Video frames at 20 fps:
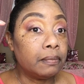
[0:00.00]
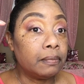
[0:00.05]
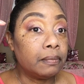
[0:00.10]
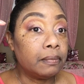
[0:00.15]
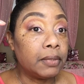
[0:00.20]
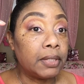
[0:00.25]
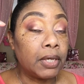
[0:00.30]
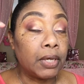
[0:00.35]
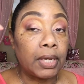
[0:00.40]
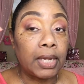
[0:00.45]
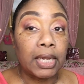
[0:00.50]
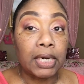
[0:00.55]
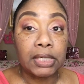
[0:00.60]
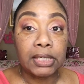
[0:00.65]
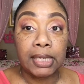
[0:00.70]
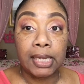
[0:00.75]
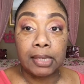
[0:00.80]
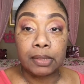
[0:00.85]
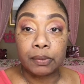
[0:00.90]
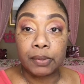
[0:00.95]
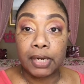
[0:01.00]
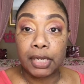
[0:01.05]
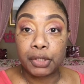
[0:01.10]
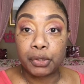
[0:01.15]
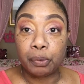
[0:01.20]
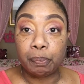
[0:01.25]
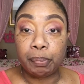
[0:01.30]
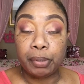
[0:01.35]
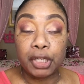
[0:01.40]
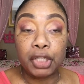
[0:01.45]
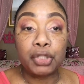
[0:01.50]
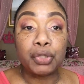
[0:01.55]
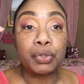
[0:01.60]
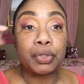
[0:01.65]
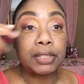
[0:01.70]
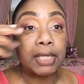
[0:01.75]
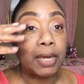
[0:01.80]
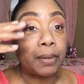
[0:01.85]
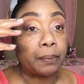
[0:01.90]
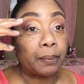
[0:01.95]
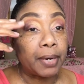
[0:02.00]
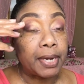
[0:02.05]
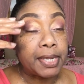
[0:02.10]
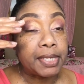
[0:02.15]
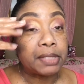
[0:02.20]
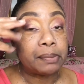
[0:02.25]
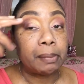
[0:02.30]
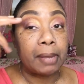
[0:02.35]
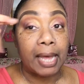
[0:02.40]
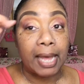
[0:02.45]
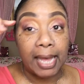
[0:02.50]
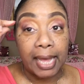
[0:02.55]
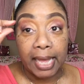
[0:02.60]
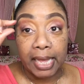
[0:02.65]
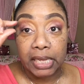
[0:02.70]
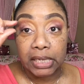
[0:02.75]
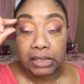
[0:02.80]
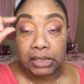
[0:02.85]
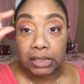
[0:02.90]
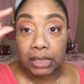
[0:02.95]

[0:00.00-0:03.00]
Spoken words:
Now, a lot of times when I do pictures, I raise my eyes